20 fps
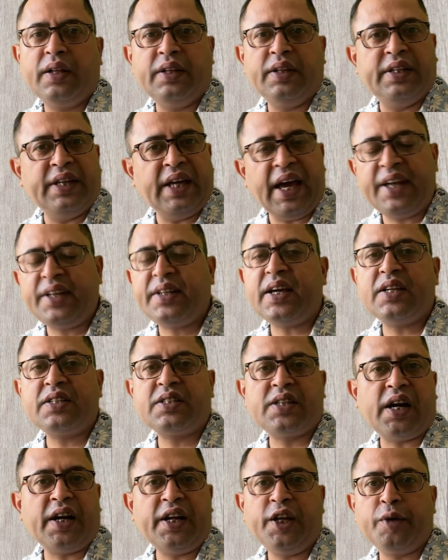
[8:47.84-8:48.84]
The entire
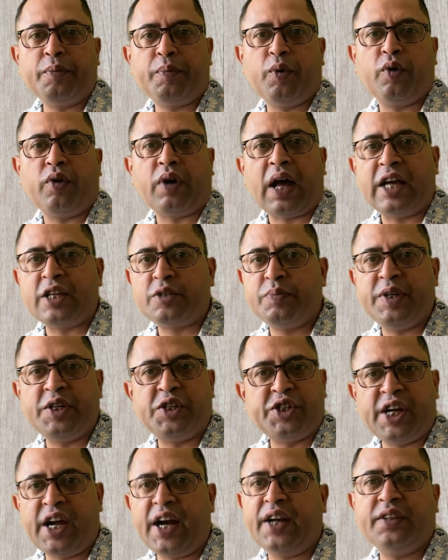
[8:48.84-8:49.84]
study report has been
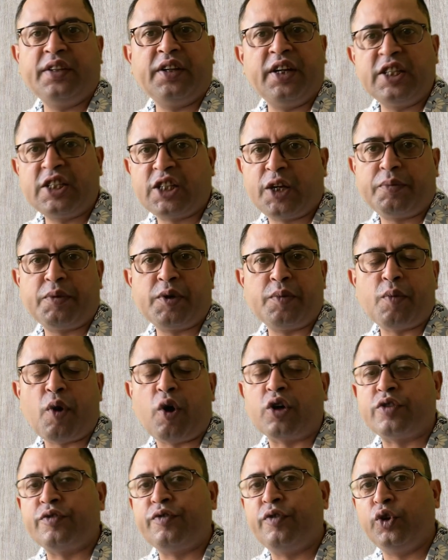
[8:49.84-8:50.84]
shared in the description
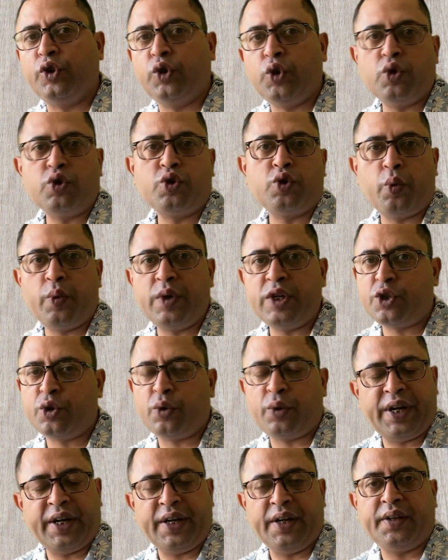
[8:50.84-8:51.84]
box for those who wish to
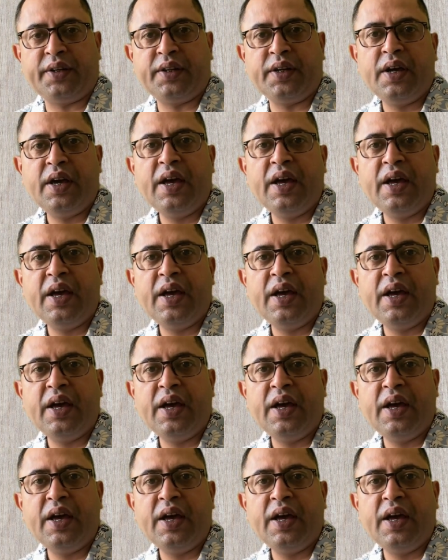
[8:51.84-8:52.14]
read it.